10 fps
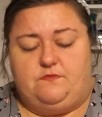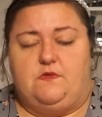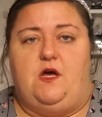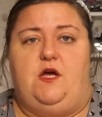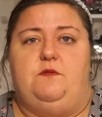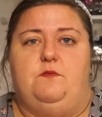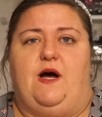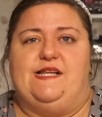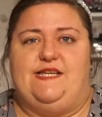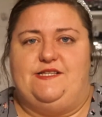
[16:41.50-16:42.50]

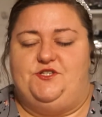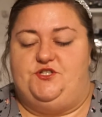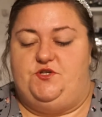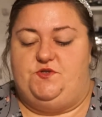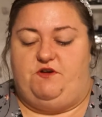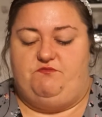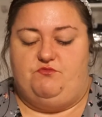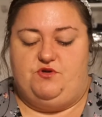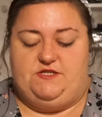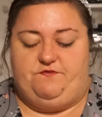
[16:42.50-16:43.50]
What I tend to do sort of
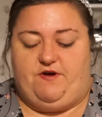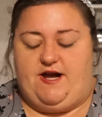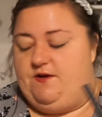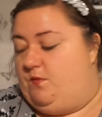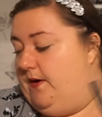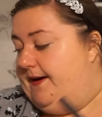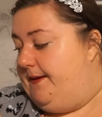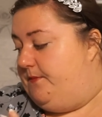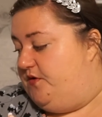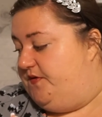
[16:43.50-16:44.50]
Monday to Friday when
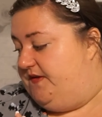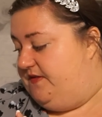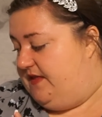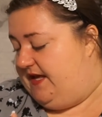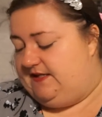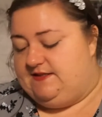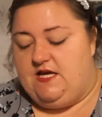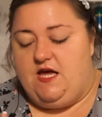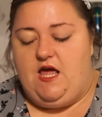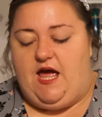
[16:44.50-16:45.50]
I'm using this,
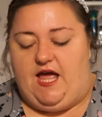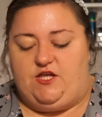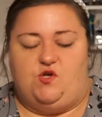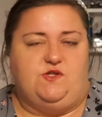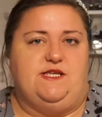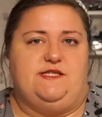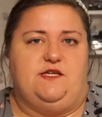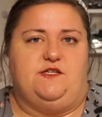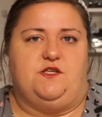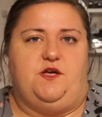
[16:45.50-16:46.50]
I use this
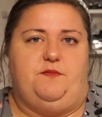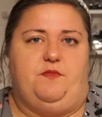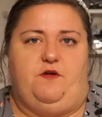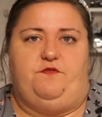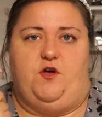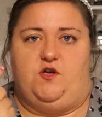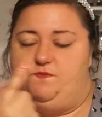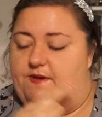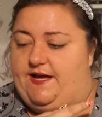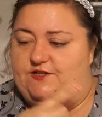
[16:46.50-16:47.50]
as a
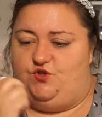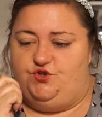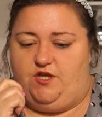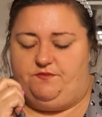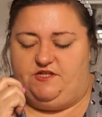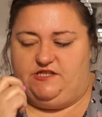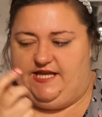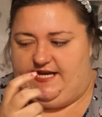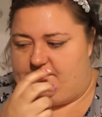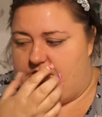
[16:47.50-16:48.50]
first base just on the
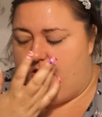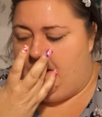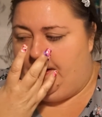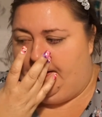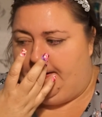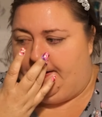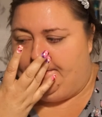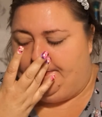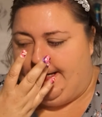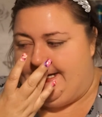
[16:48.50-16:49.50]
lid,
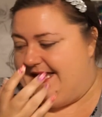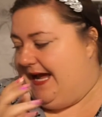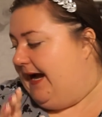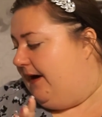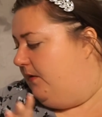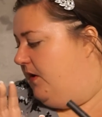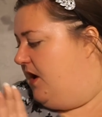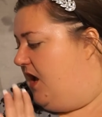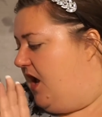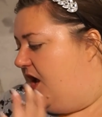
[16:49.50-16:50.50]
blend it out,
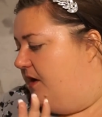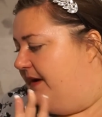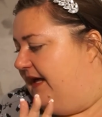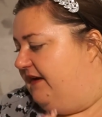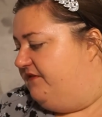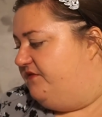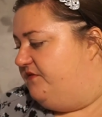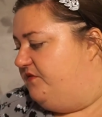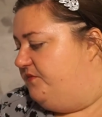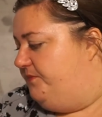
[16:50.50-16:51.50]
and I've
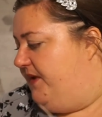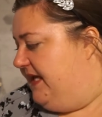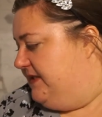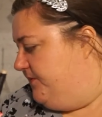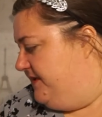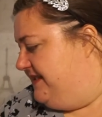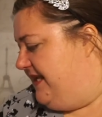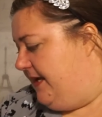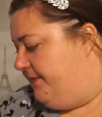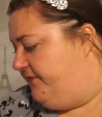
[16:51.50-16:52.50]
picked up a
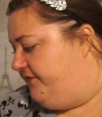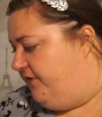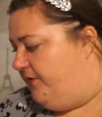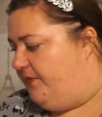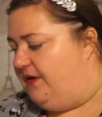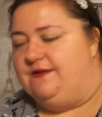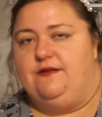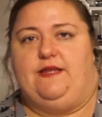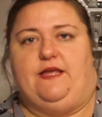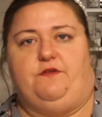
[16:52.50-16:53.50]
tip from
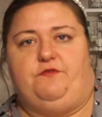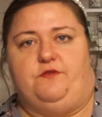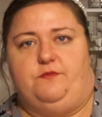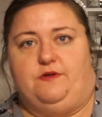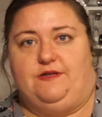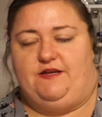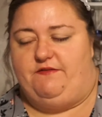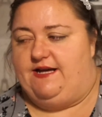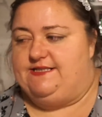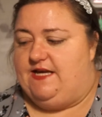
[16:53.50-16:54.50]
Leah
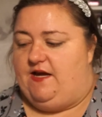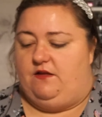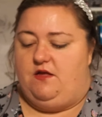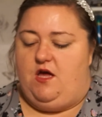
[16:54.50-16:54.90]
XL,